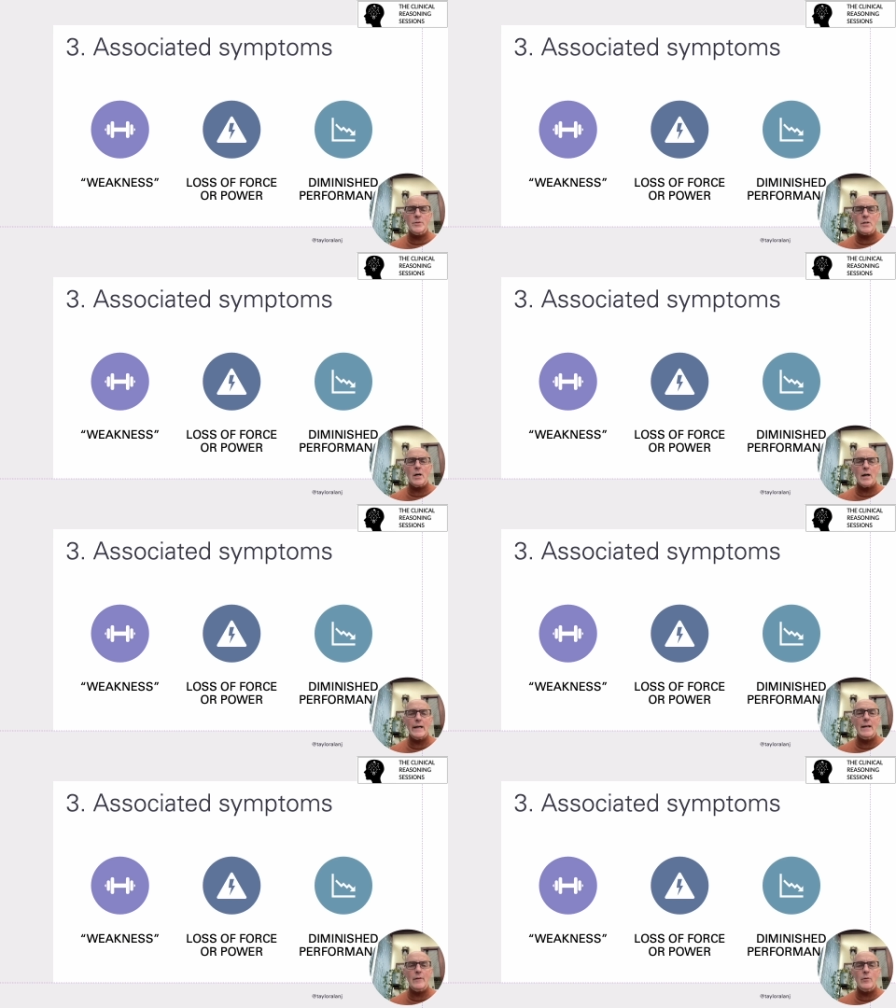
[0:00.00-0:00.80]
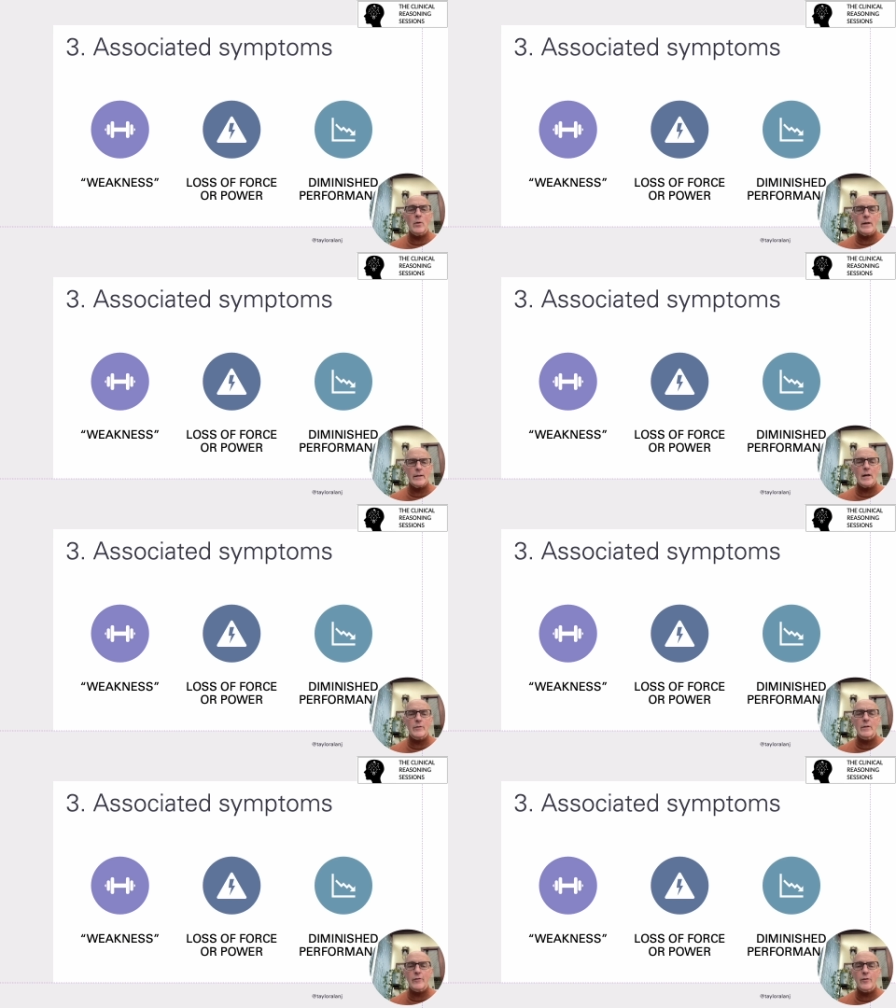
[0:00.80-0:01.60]
at a high level and
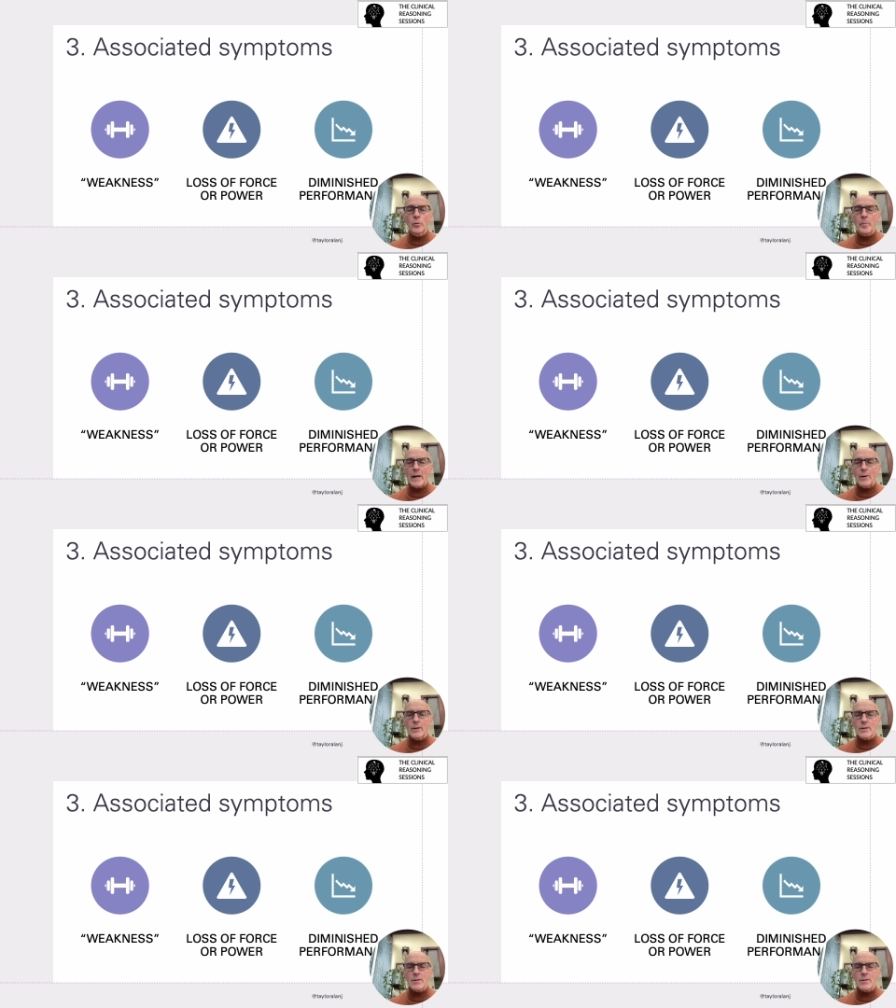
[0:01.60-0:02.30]
having full power.